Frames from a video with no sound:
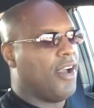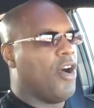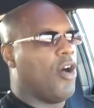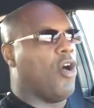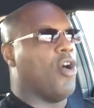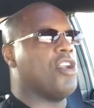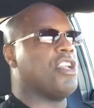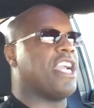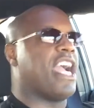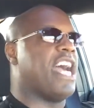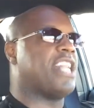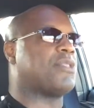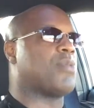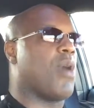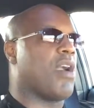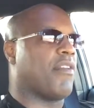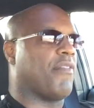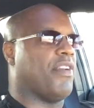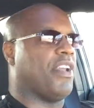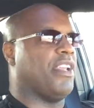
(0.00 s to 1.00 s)
Or you got
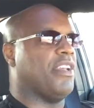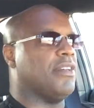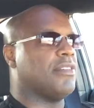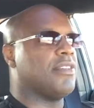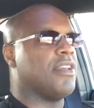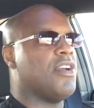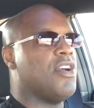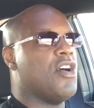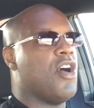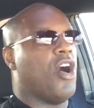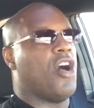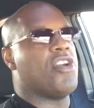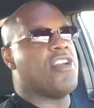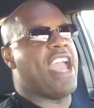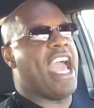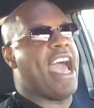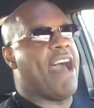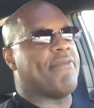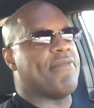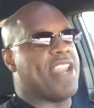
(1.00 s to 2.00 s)
twerk videos. Or you
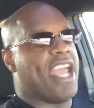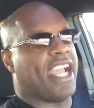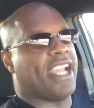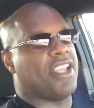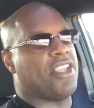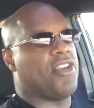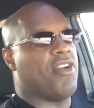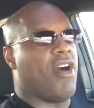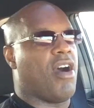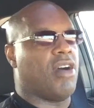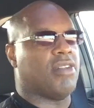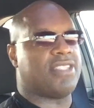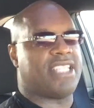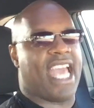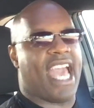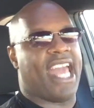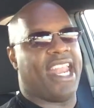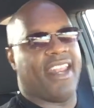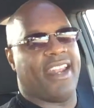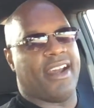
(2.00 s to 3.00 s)
have naked, you all
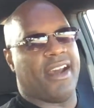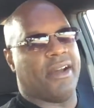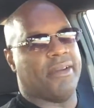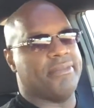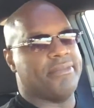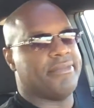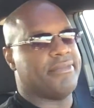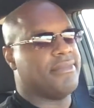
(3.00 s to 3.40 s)
tatted up.